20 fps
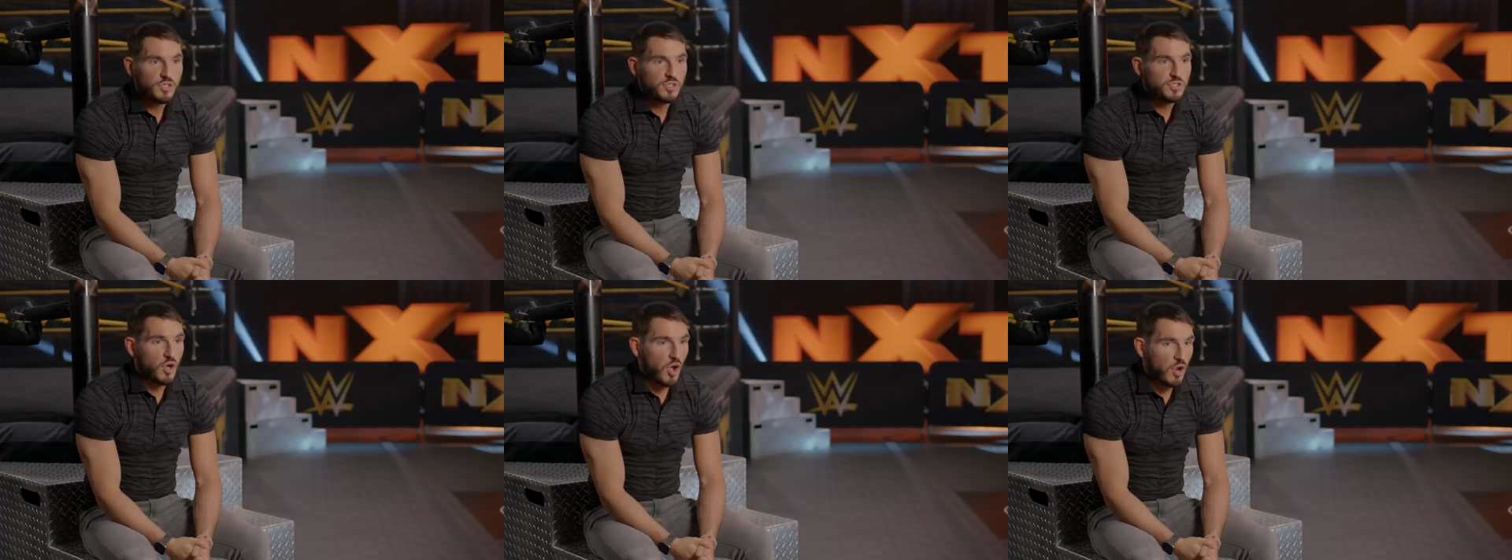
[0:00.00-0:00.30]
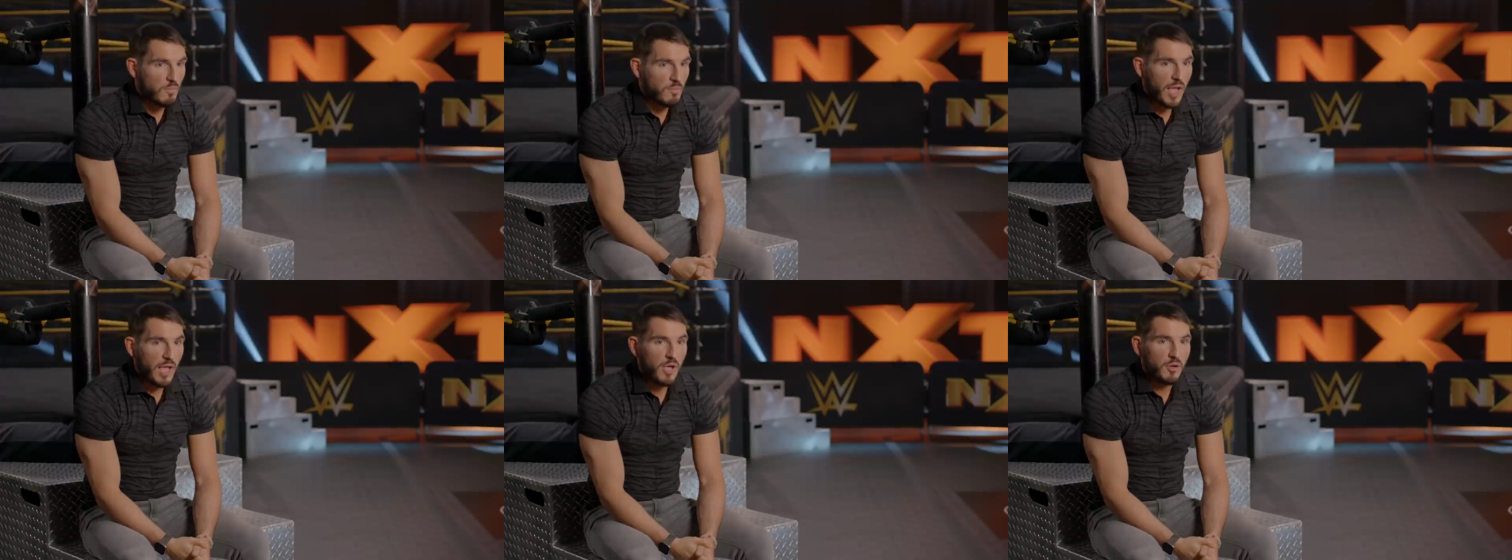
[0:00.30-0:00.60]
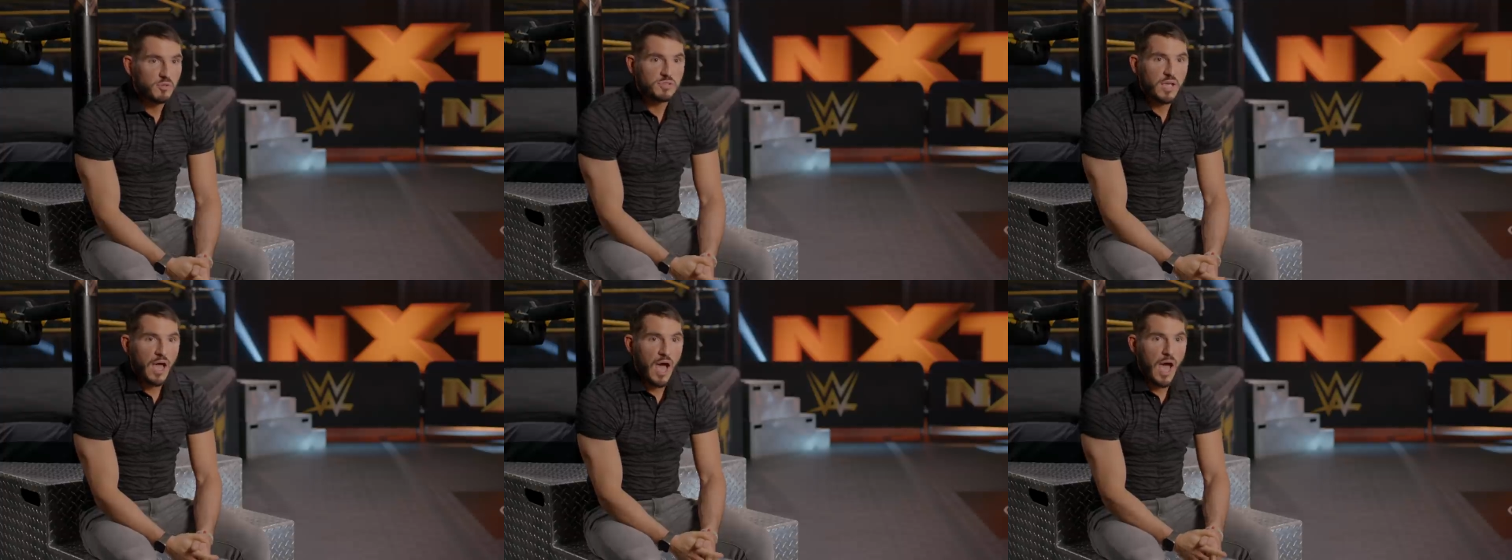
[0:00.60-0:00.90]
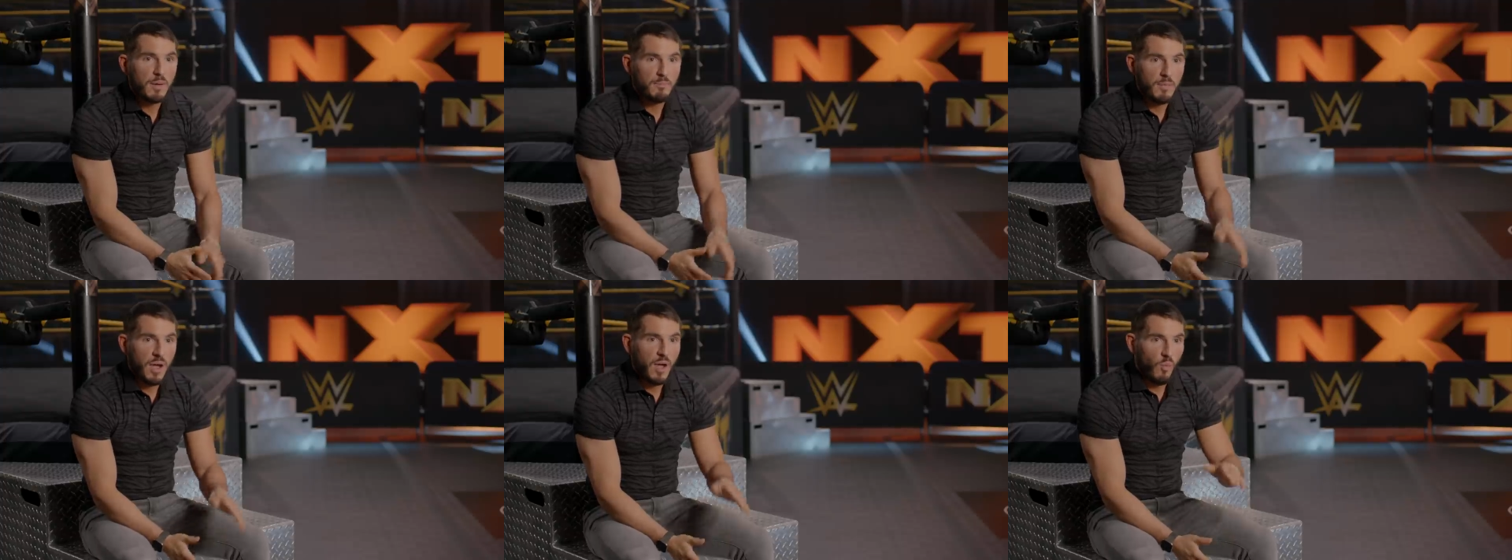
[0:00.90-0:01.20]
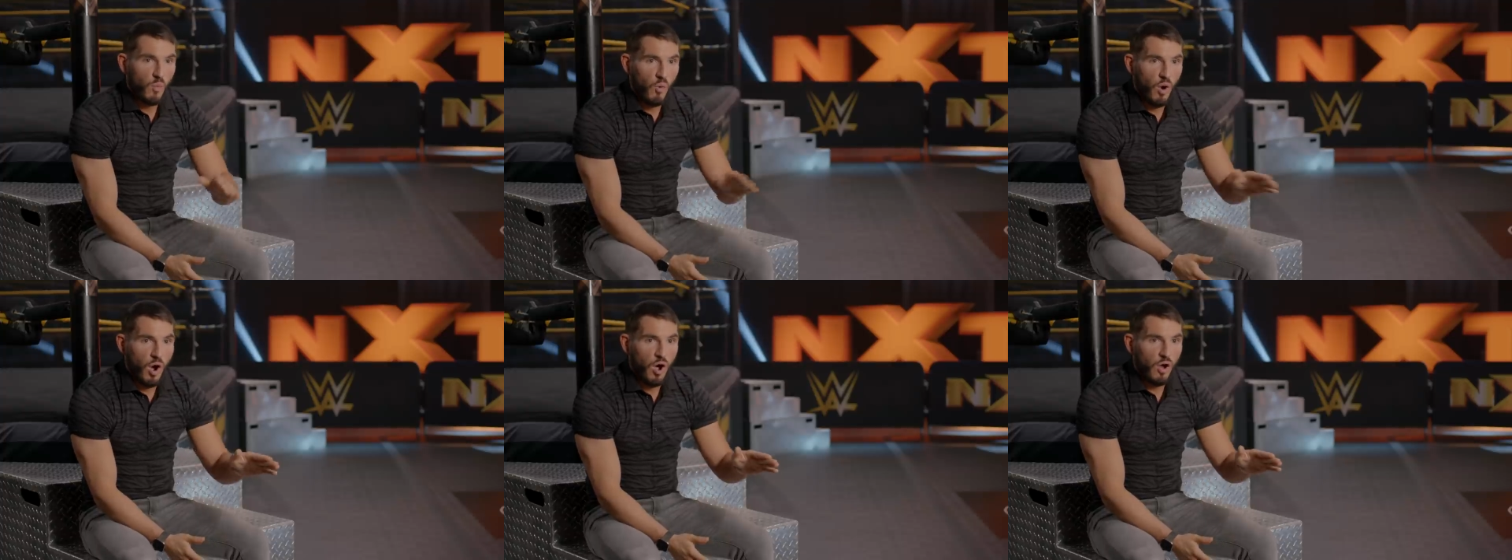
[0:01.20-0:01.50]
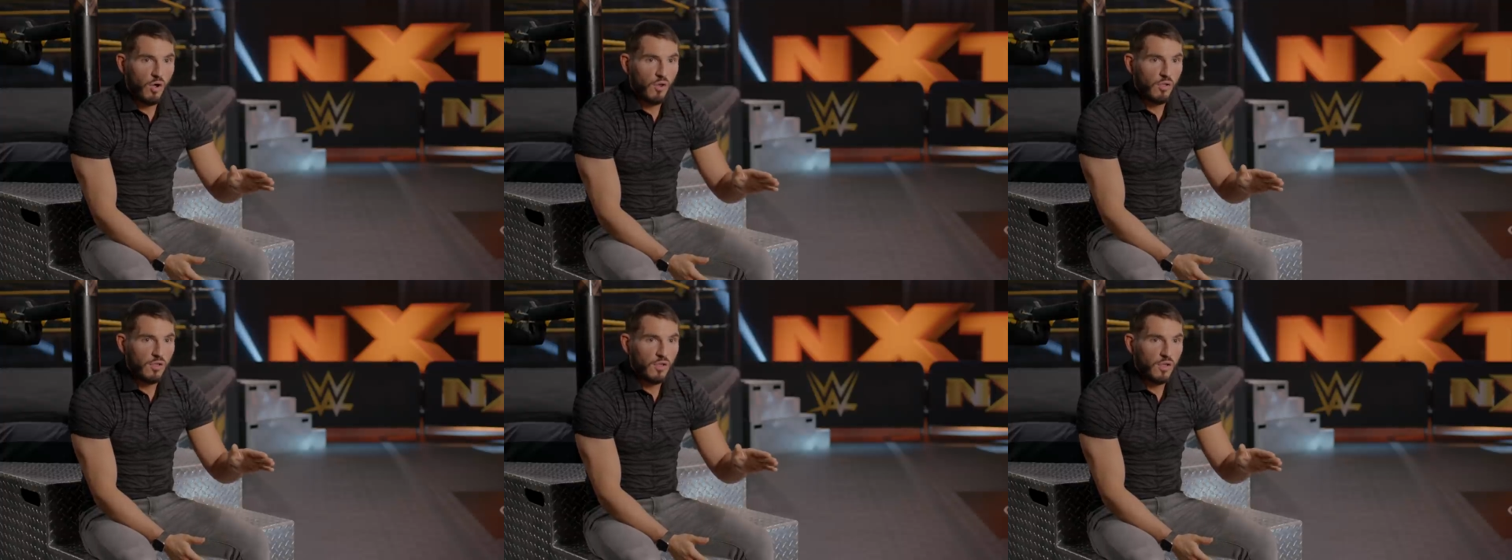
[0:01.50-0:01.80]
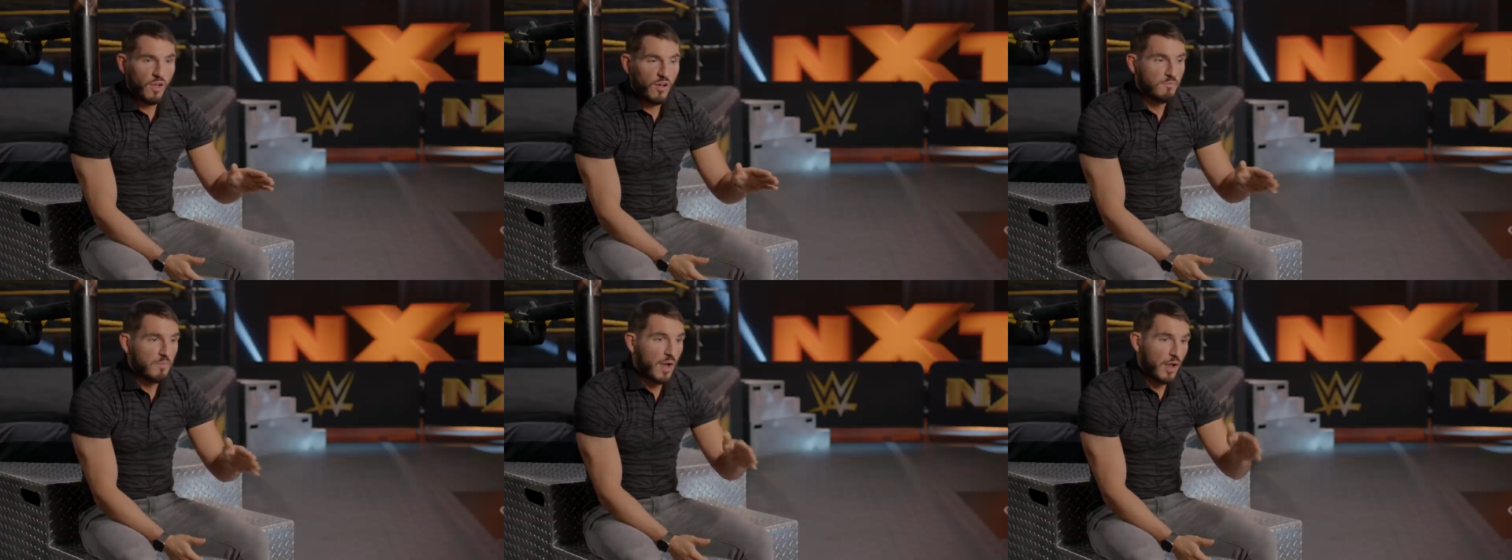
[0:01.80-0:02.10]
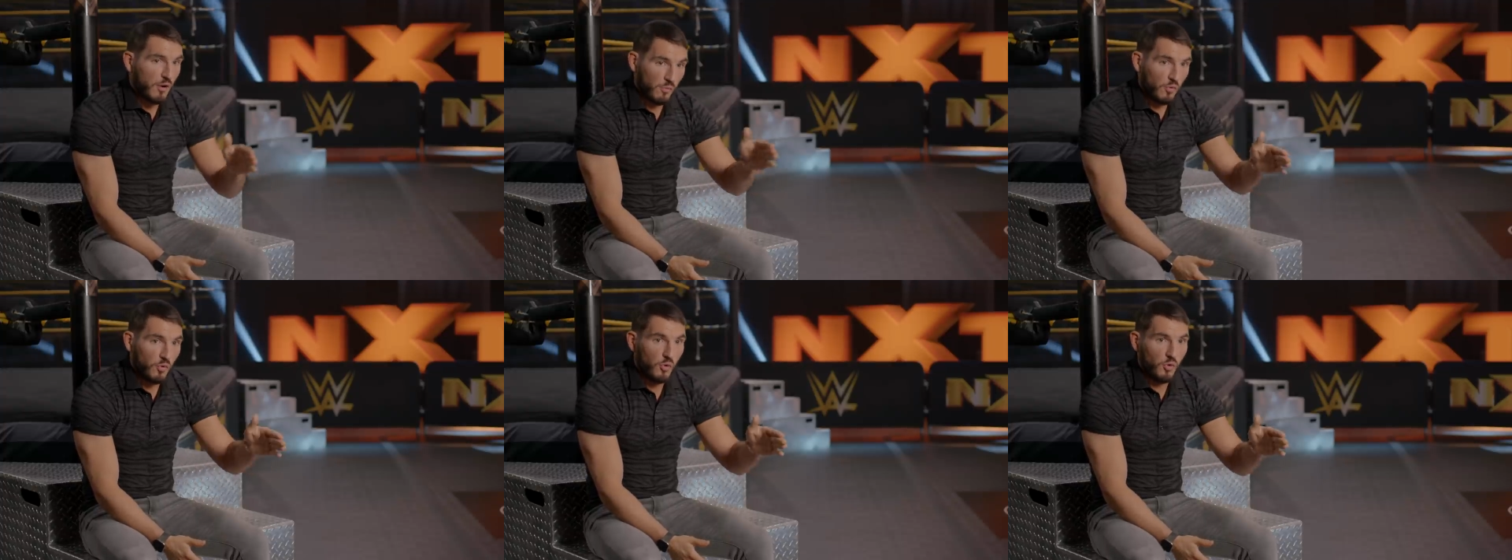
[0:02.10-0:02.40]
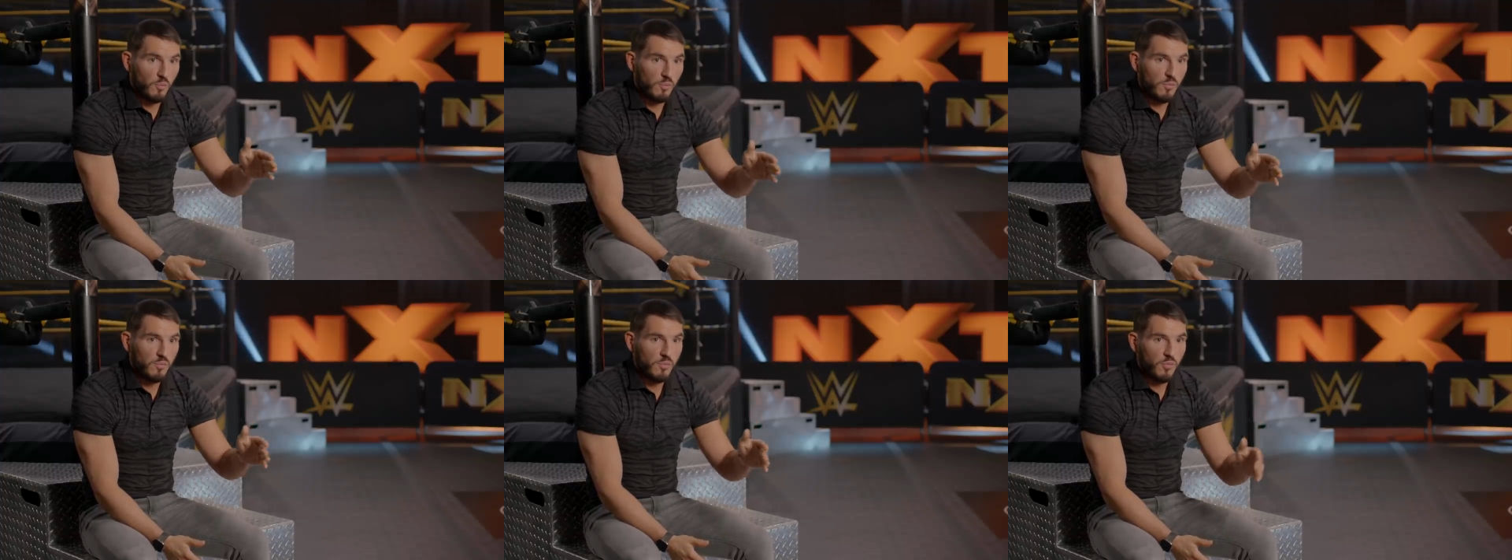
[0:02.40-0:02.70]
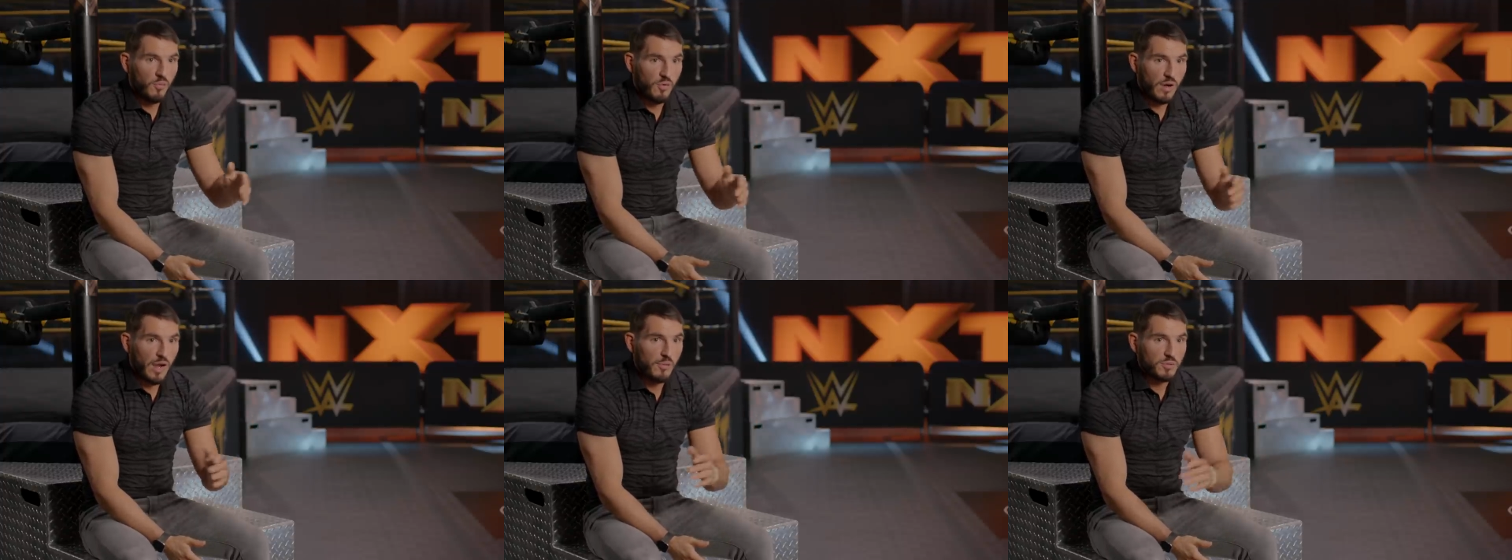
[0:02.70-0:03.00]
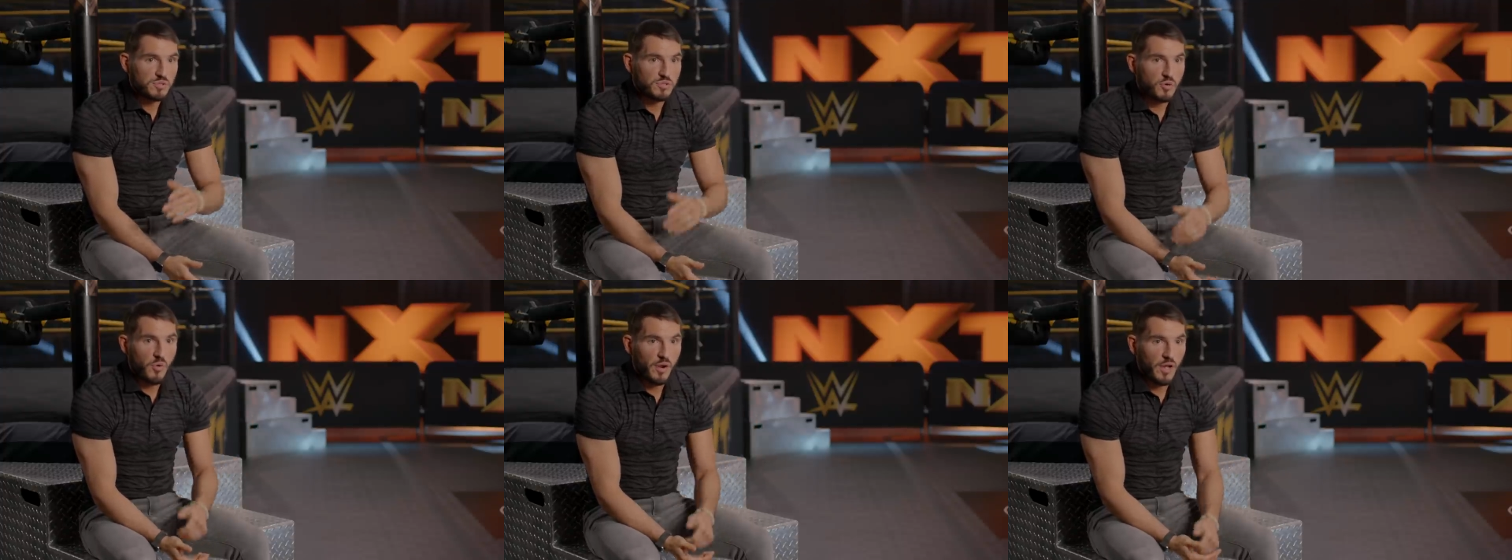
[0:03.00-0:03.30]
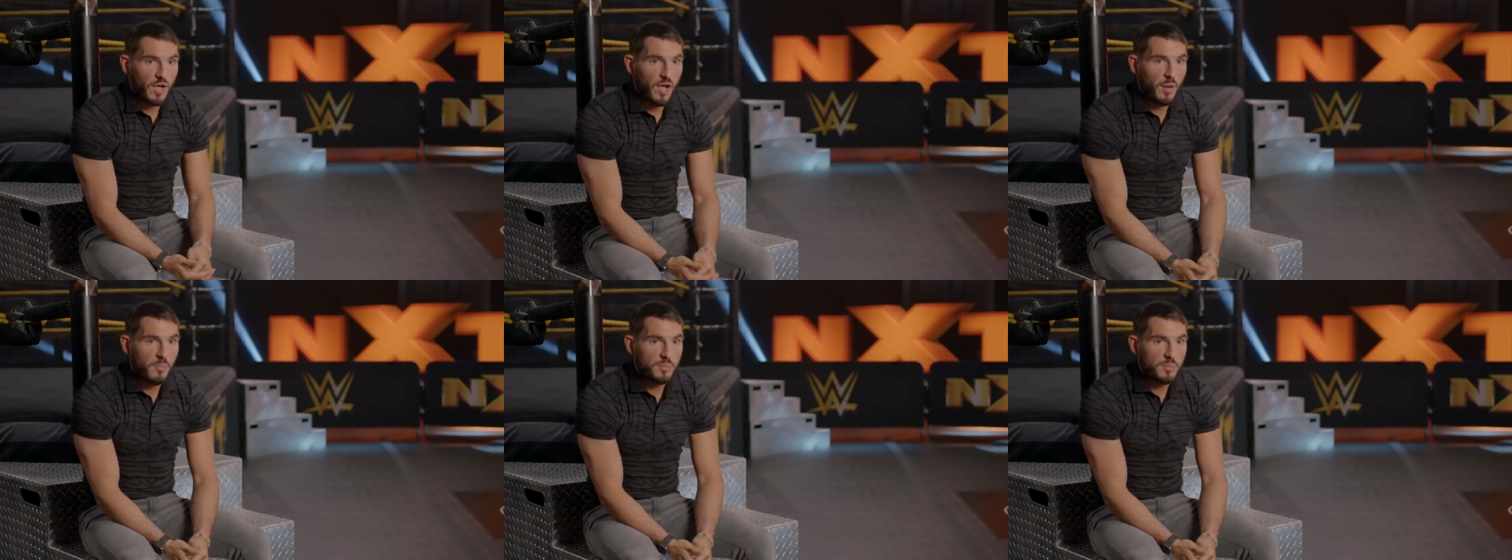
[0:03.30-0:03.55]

Shawn Michaels on my wall of my room when I was growing up.